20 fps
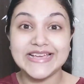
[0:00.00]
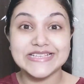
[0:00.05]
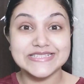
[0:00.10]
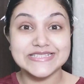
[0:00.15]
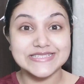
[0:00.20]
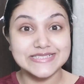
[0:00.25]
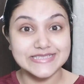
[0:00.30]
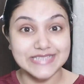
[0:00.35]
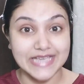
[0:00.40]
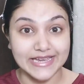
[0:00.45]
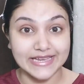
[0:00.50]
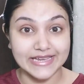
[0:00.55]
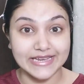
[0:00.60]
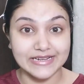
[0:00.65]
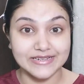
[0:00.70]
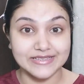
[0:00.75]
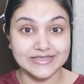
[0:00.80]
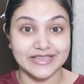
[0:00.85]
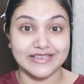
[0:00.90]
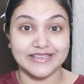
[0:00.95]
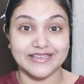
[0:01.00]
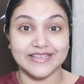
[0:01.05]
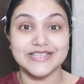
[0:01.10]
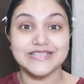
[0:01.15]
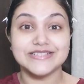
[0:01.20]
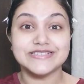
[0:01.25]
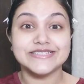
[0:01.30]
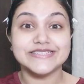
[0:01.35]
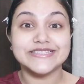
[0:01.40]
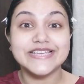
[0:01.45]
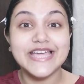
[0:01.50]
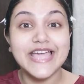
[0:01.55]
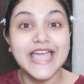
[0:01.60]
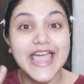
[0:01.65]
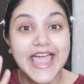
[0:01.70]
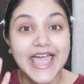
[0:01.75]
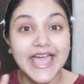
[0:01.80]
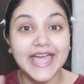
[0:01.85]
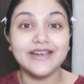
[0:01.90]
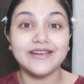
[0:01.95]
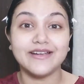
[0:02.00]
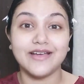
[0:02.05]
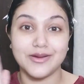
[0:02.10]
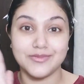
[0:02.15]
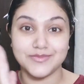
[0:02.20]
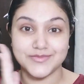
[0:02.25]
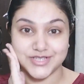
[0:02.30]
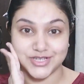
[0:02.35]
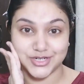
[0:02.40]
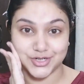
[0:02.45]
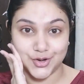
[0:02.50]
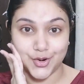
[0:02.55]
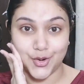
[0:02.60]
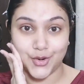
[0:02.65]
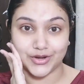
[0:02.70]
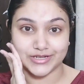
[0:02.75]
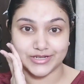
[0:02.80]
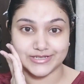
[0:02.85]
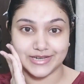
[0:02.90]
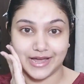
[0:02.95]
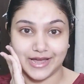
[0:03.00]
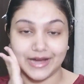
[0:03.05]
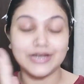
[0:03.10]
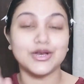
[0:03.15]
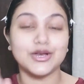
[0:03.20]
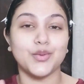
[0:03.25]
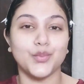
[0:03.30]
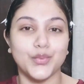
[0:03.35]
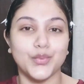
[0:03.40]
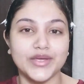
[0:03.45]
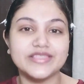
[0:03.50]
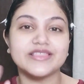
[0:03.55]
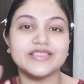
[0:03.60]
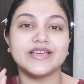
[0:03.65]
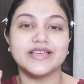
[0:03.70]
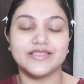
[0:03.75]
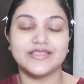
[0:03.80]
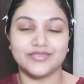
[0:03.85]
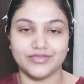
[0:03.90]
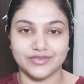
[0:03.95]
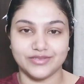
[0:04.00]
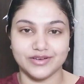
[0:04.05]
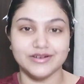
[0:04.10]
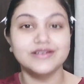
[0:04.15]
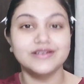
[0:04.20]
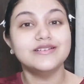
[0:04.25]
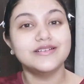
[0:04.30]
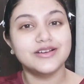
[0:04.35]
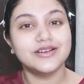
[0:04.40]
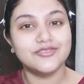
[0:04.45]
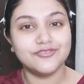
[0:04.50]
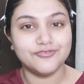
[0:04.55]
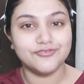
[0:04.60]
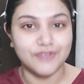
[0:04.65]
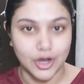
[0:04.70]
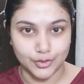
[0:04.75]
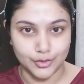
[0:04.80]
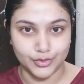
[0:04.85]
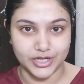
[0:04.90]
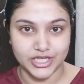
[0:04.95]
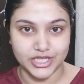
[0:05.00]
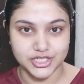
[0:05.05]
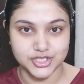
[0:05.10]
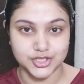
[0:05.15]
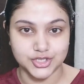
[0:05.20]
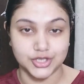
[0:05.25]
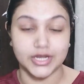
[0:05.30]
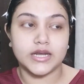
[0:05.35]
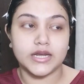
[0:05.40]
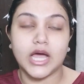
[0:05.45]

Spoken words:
Second thing is the air comes in contact with the foundation.